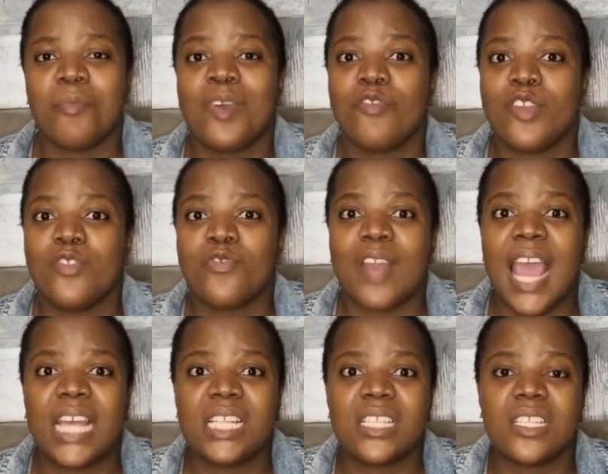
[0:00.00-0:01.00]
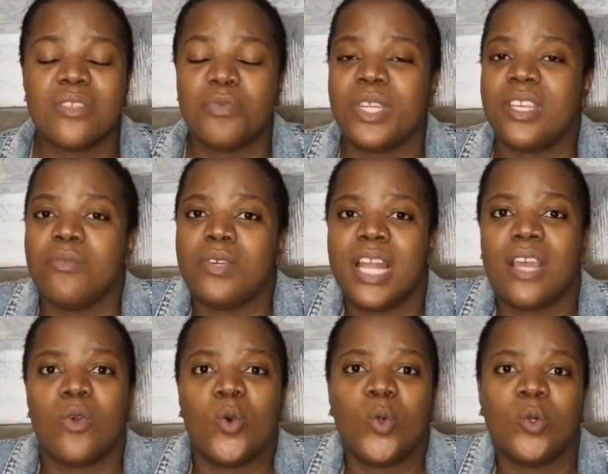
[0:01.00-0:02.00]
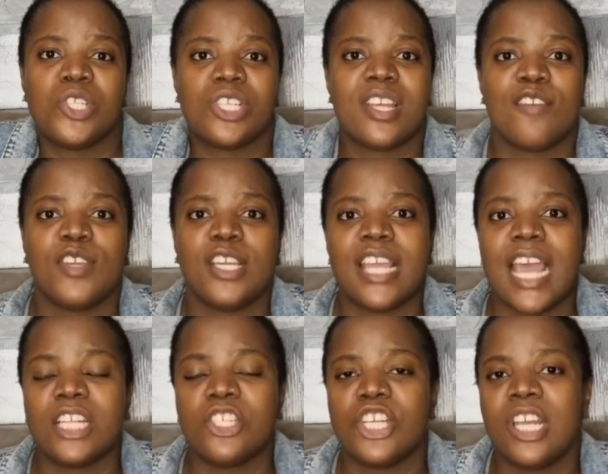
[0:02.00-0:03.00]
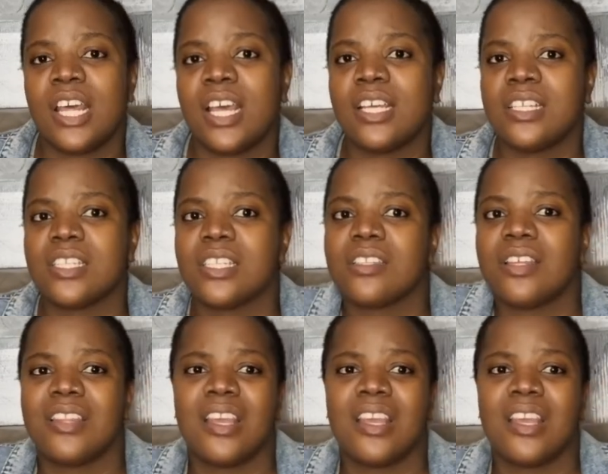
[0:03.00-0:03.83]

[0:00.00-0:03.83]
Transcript: at my friend's flat. We were like all just having a young chillers.